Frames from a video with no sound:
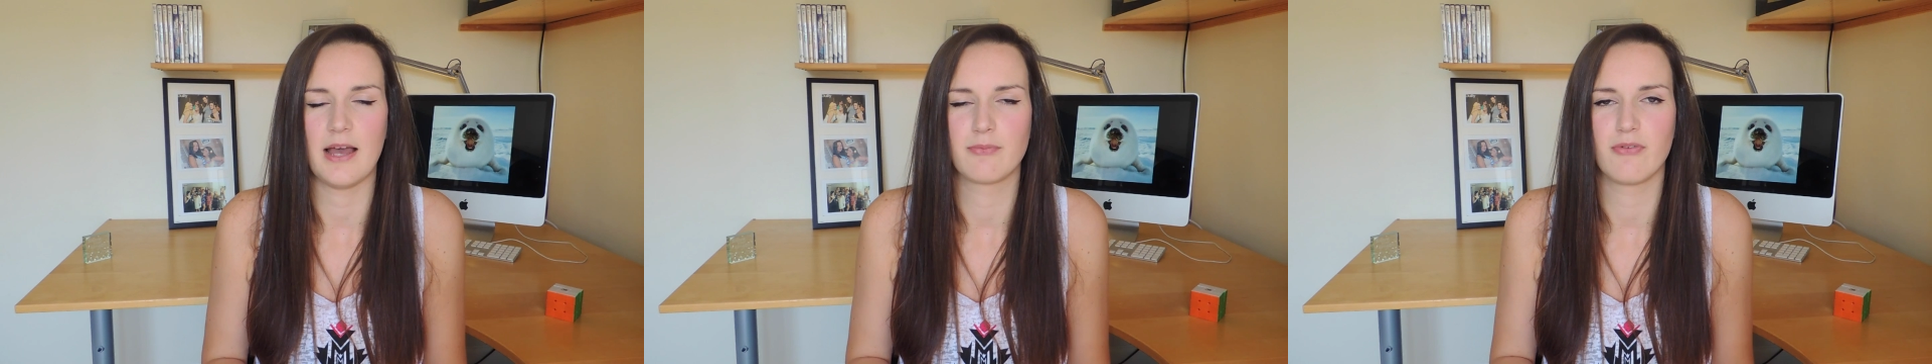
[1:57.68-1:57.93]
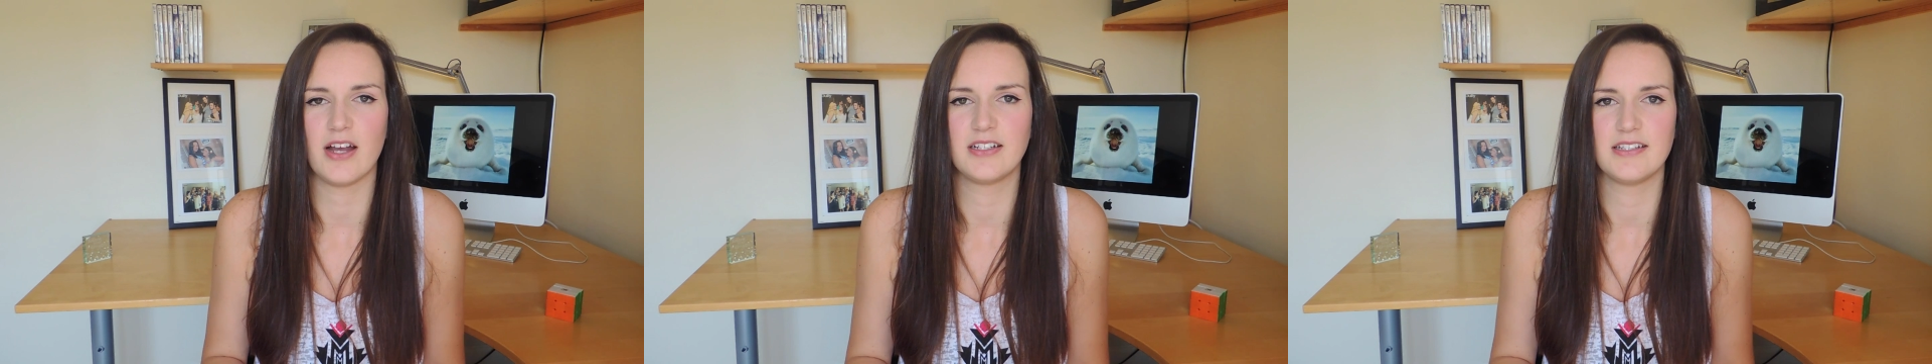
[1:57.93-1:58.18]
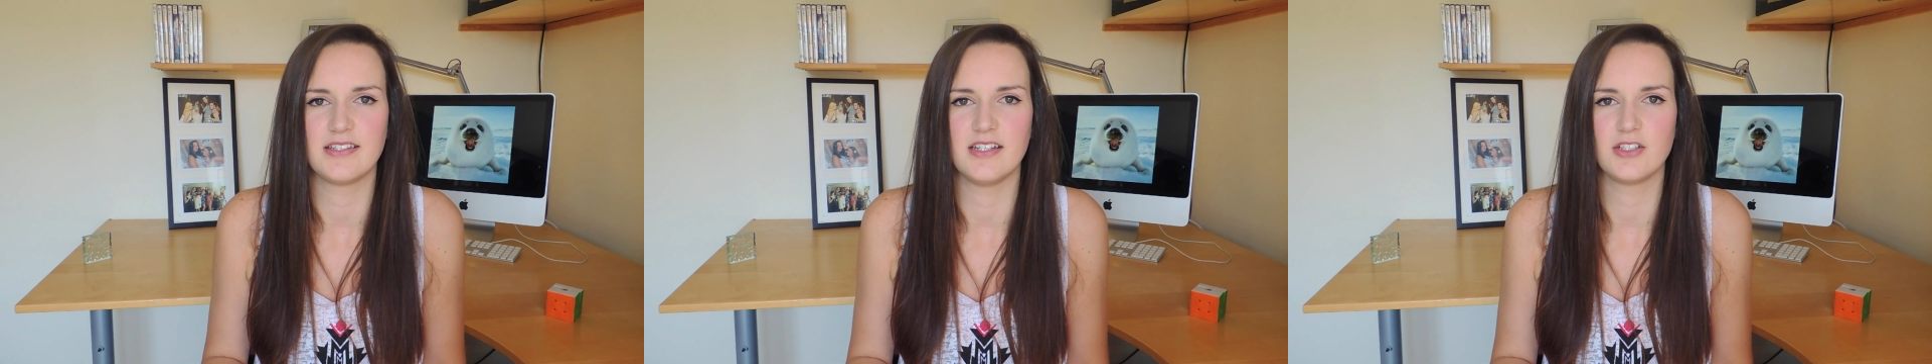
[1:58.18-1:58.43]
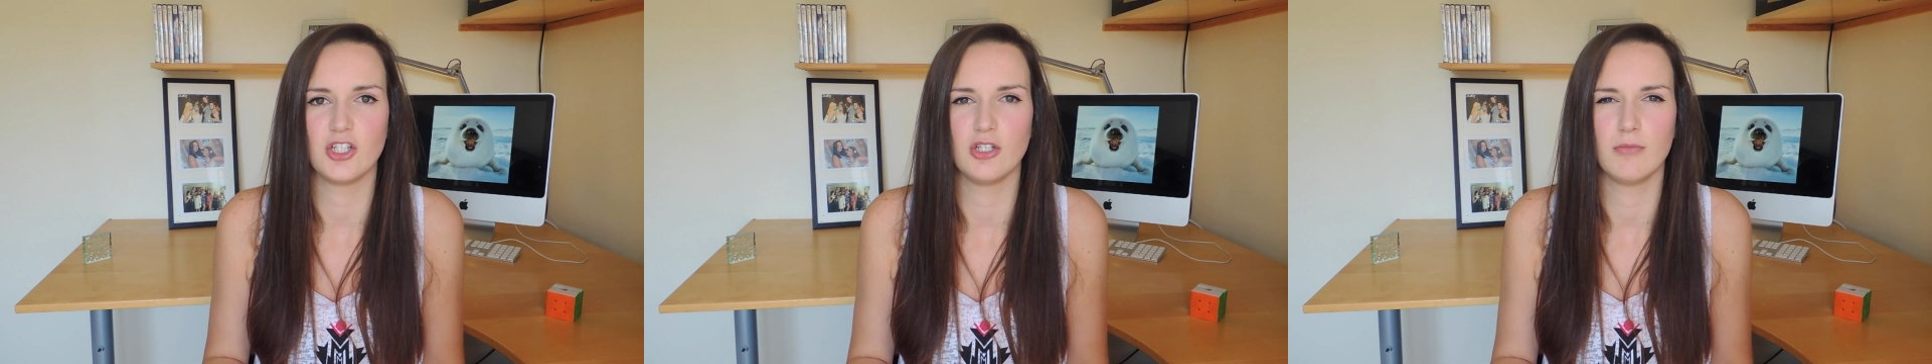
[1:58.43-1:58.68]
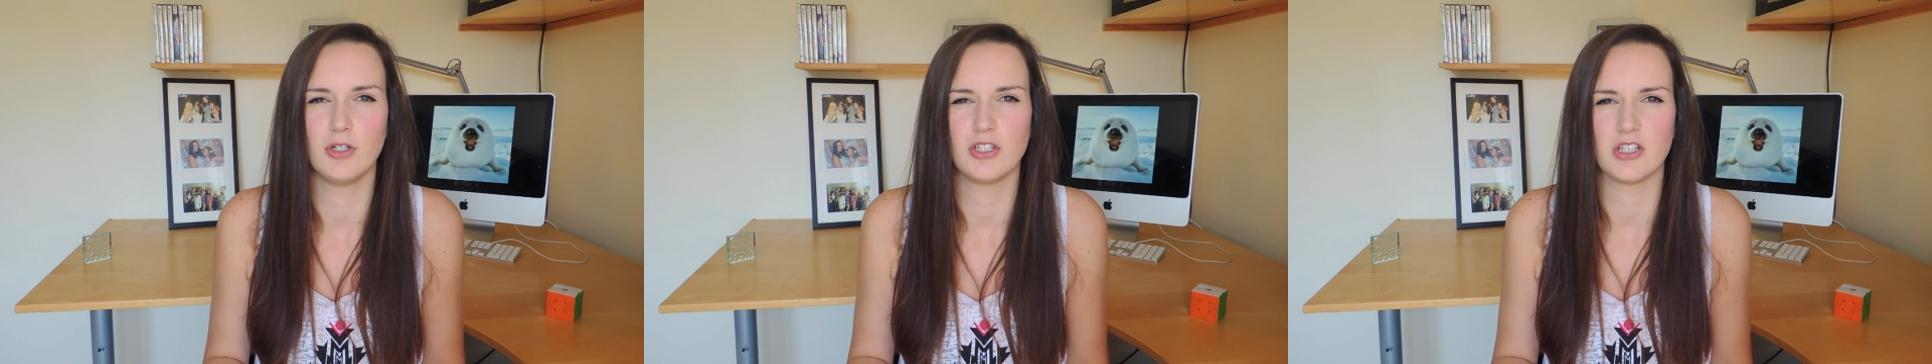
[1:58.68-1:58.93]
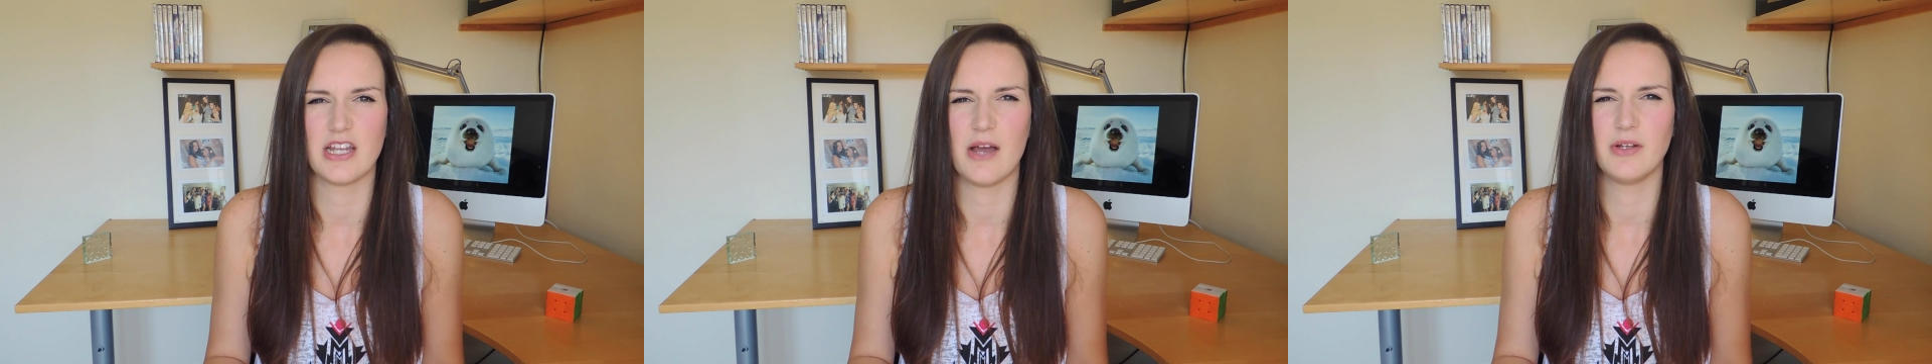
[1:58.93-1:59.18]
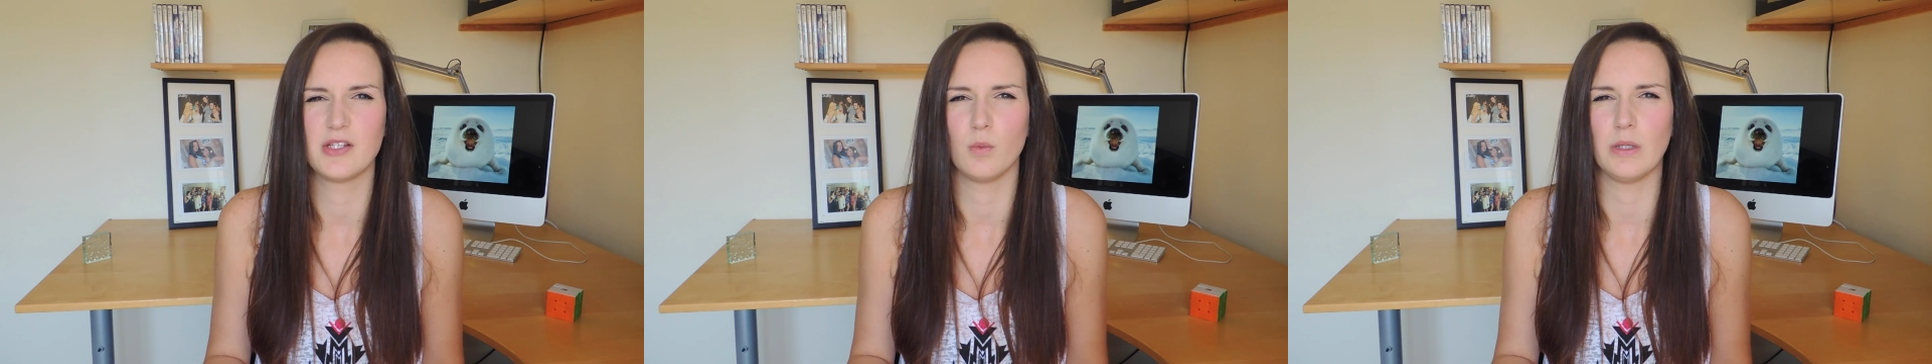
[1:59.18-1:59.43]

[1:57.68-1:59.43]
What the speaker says: I practice it too much and now it's